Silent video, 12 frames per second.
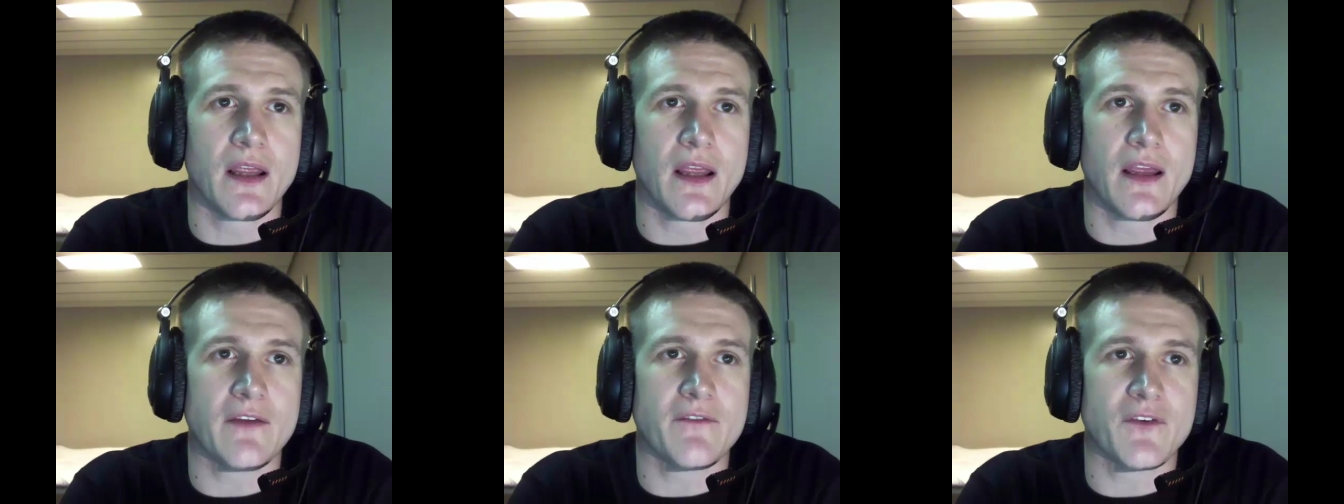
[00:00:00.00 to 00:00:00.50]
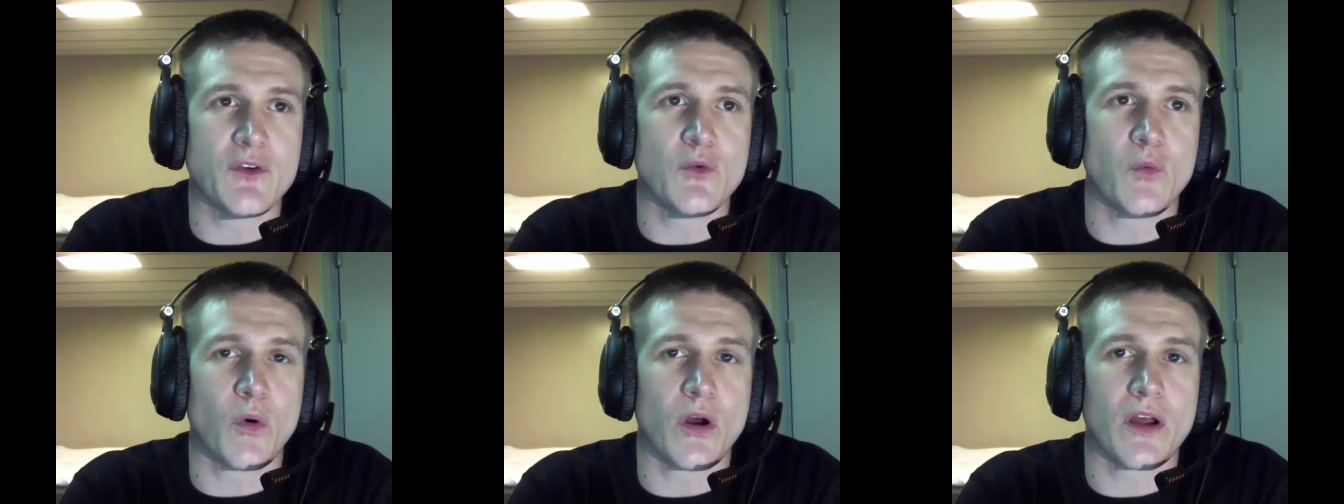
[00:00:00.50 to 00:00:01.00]
if you
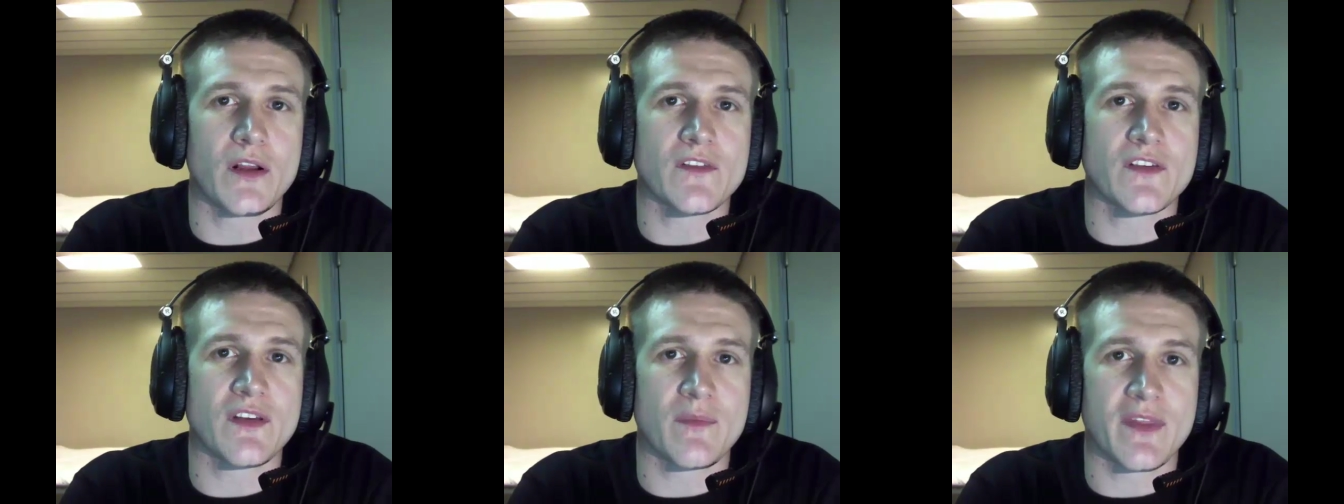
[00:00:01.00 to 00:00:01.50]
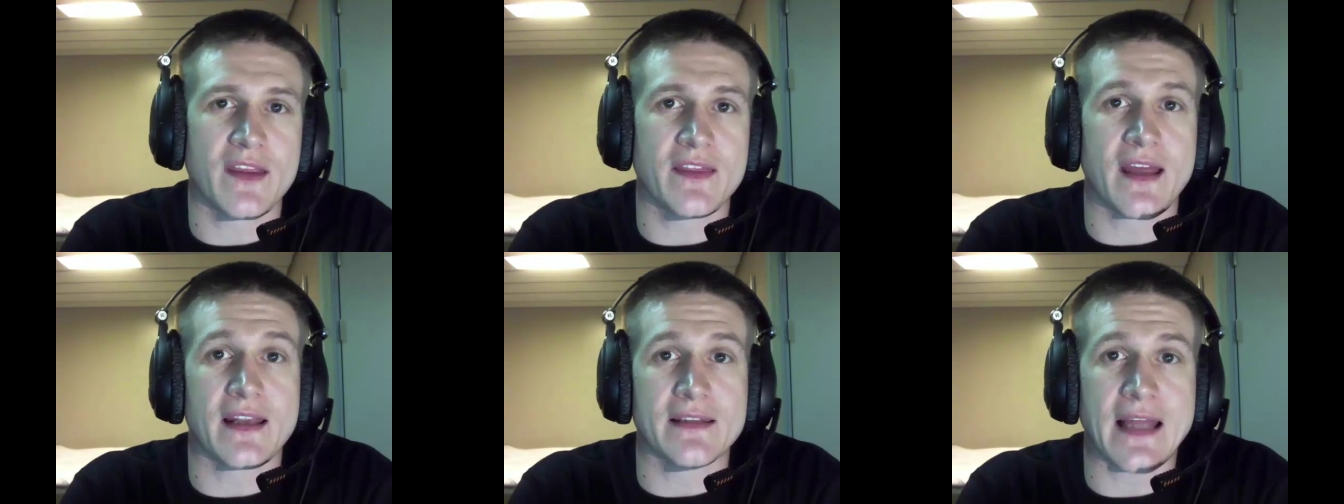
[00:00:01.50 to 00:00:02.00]
want something
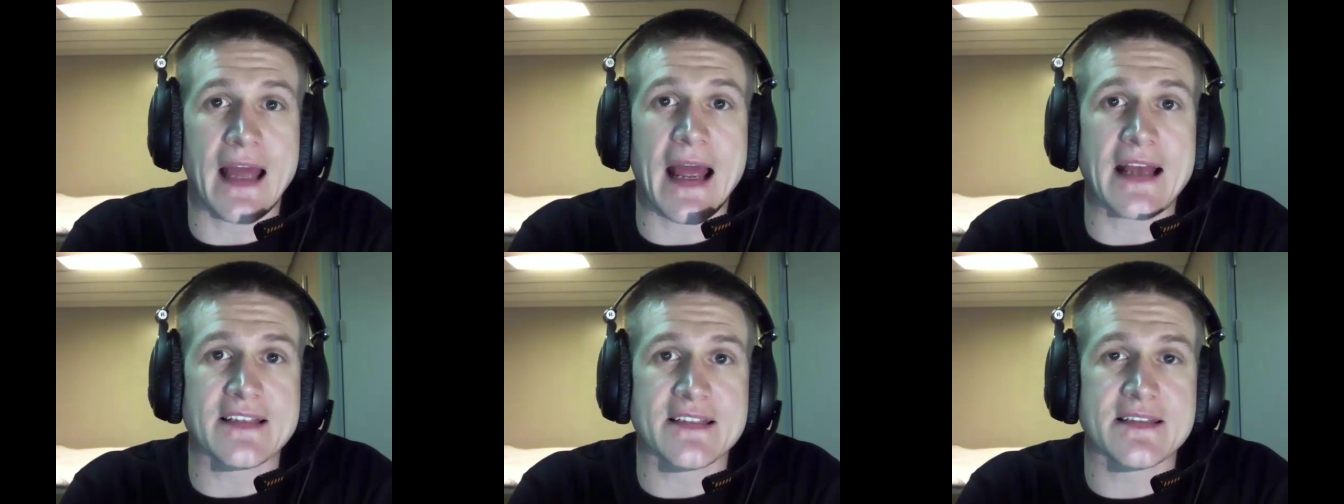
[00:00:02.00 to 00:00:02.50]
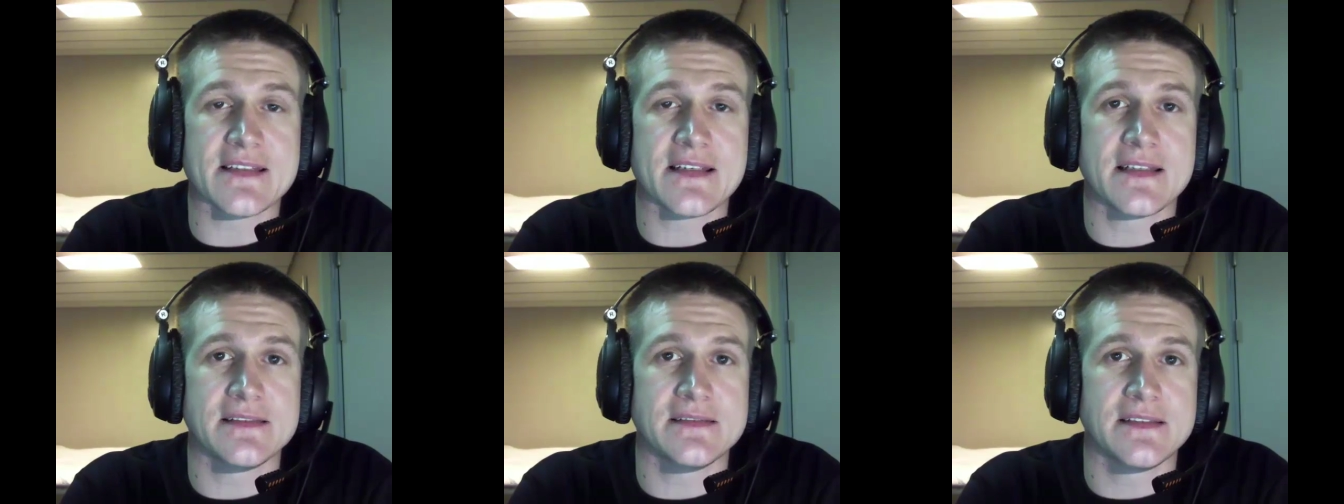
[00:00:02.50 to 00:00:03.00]
that lasts,
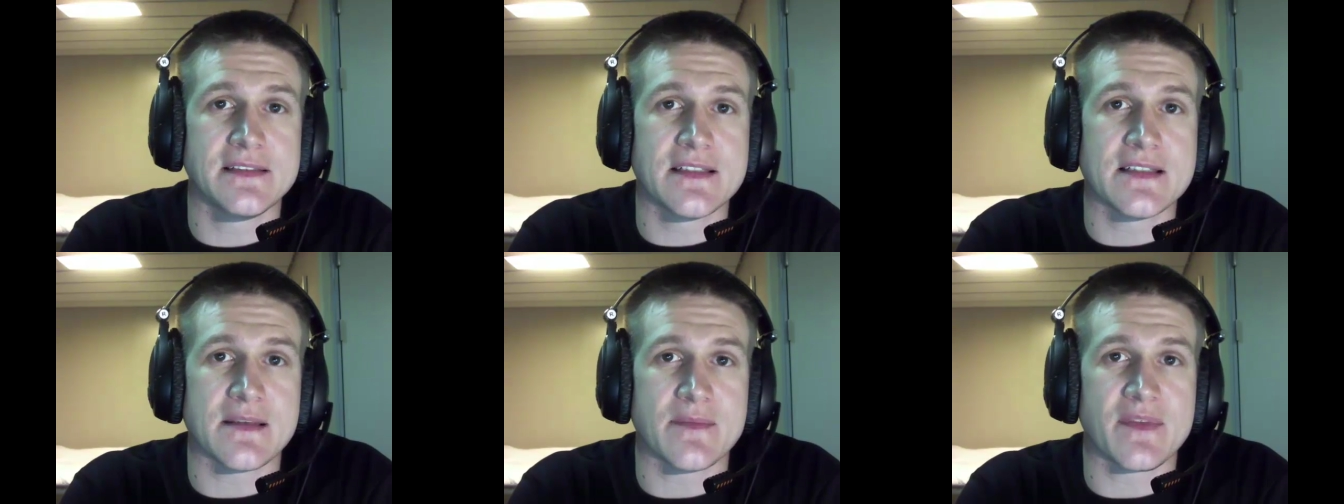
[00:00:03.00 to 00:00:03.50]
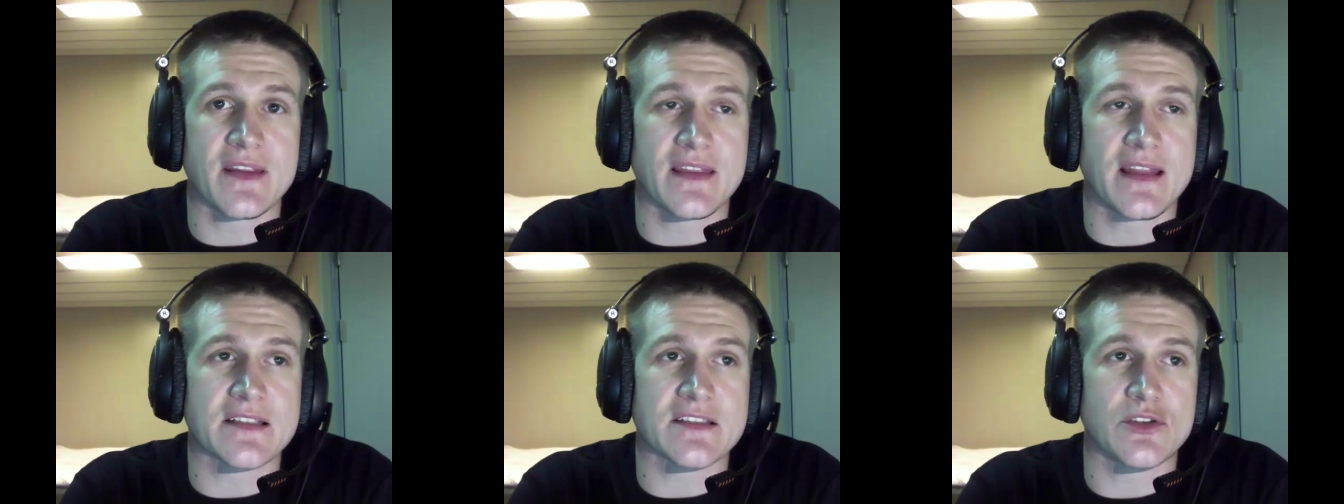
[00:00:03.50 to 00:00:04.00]
something
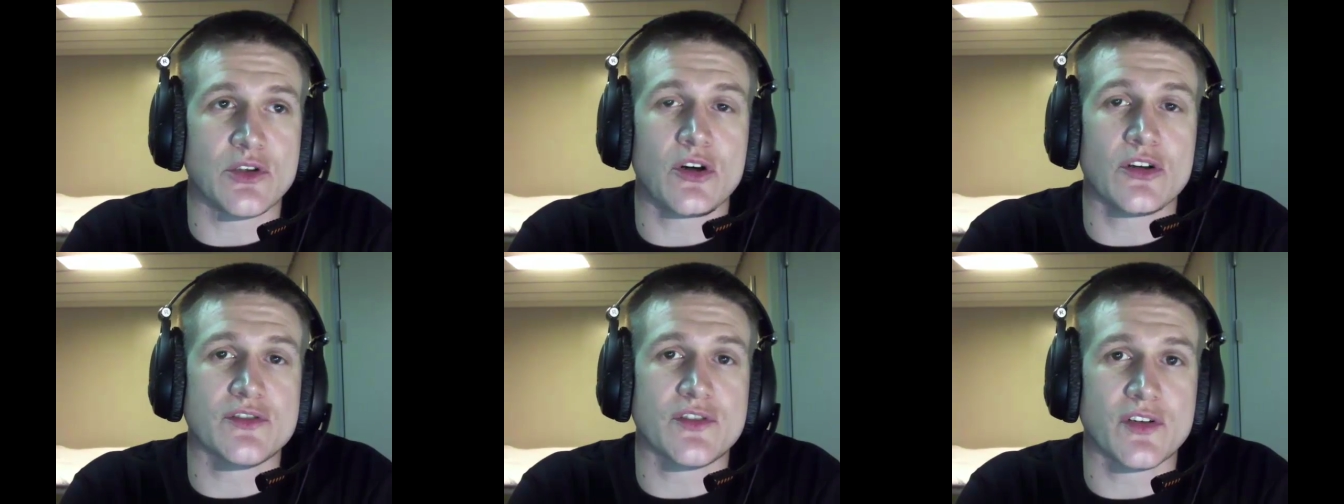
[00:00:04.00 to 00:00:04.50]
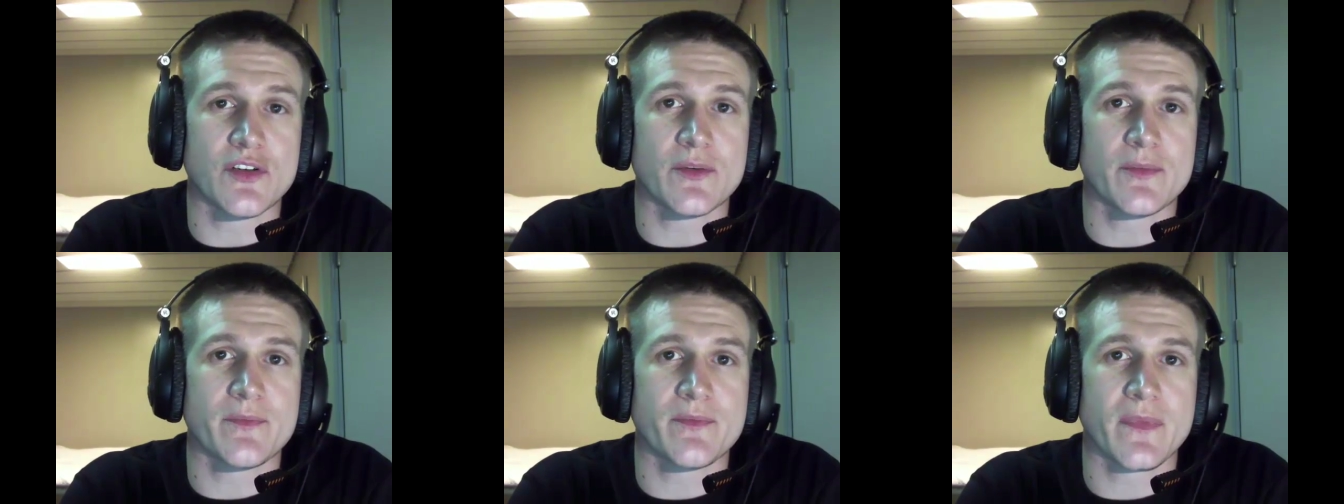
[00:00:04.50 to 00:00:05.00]
that's long
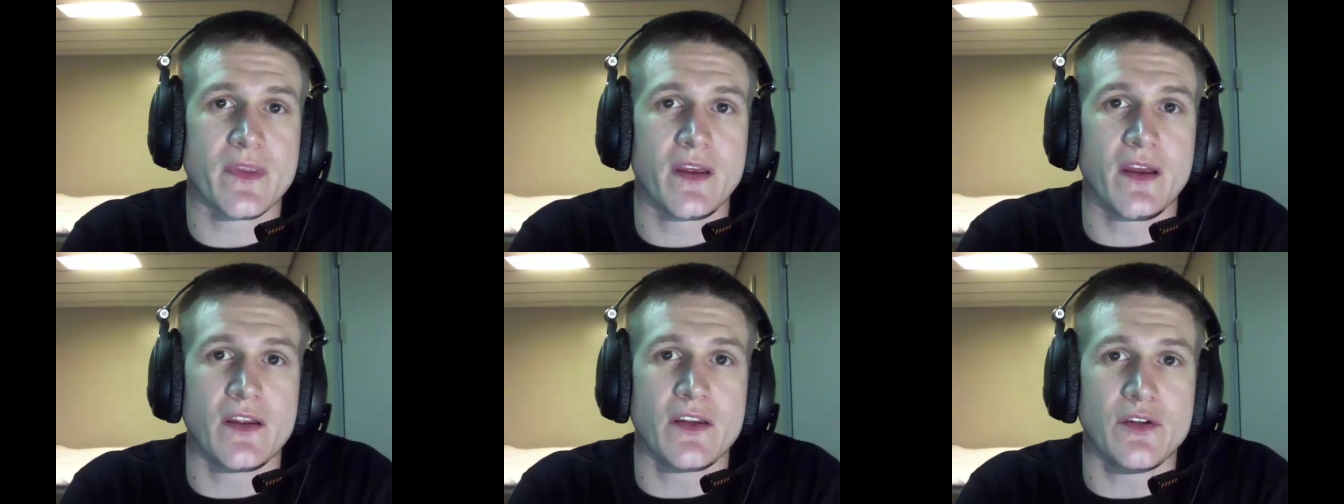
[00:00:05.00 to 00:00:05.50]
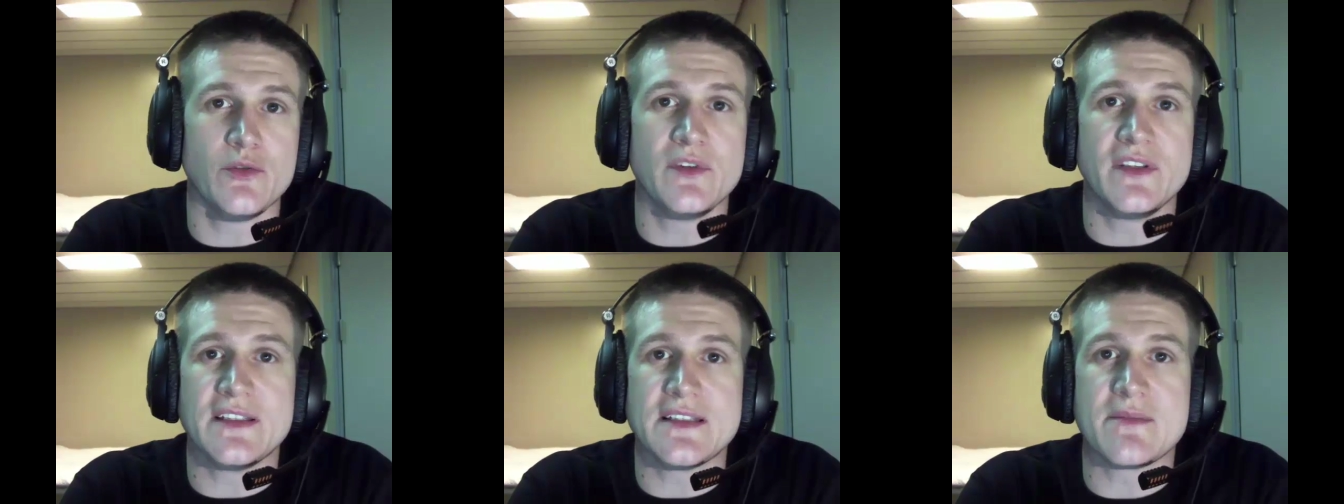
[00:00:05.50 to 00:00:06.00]
term, you
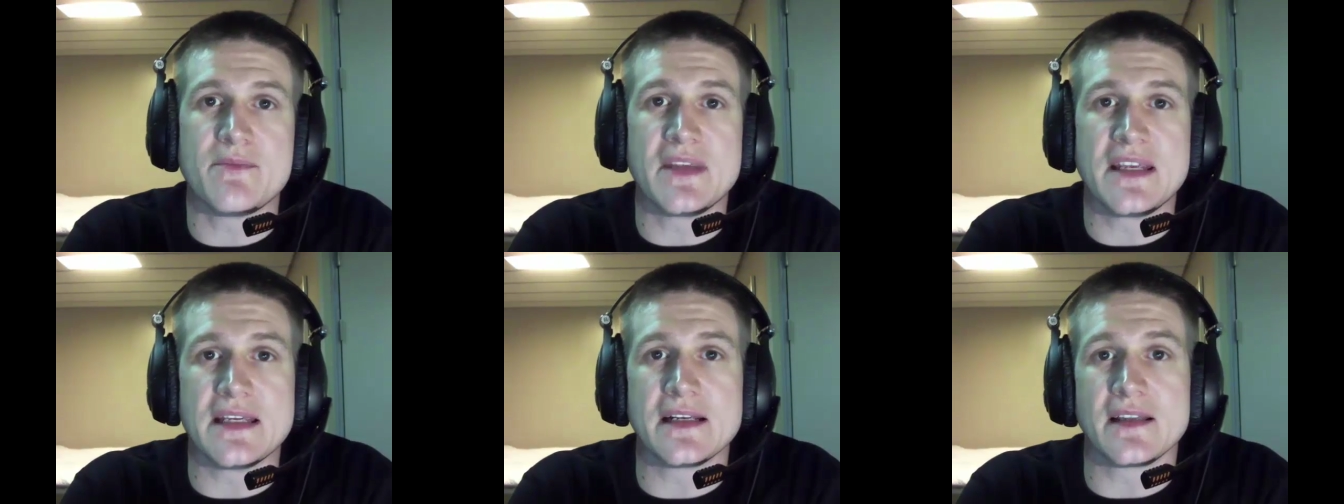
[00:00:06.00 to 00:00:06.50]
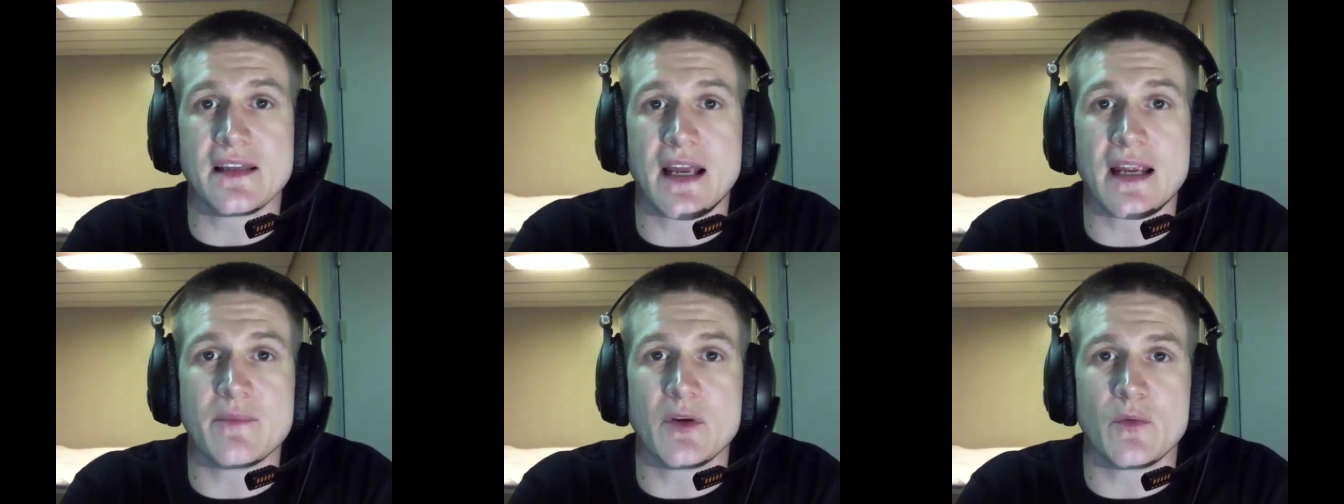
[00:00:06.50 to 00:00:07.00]
need to be in
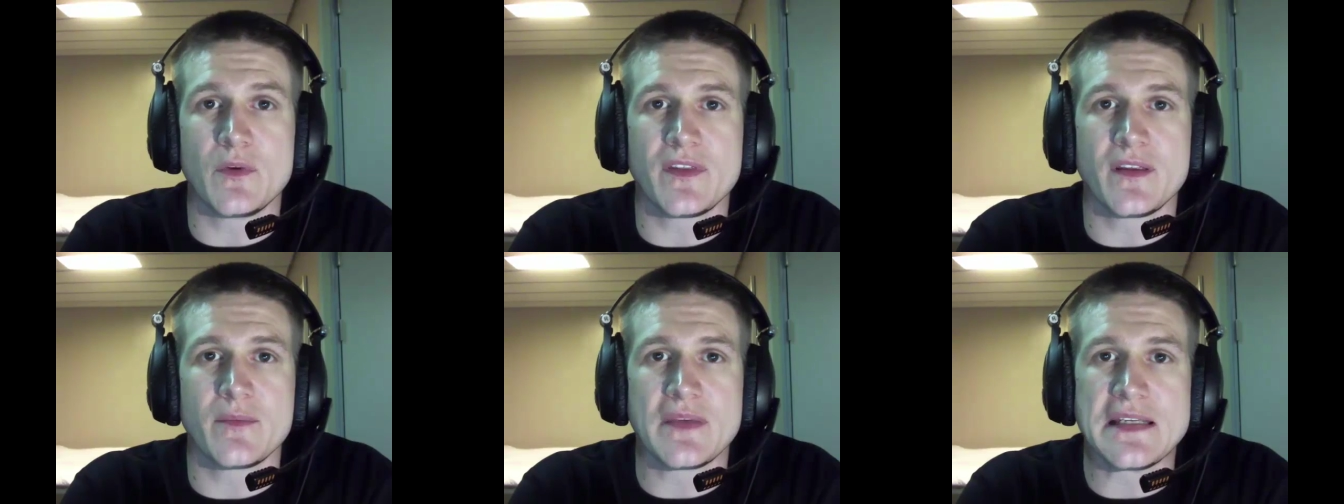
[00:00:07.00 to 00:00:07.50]
alignment with him.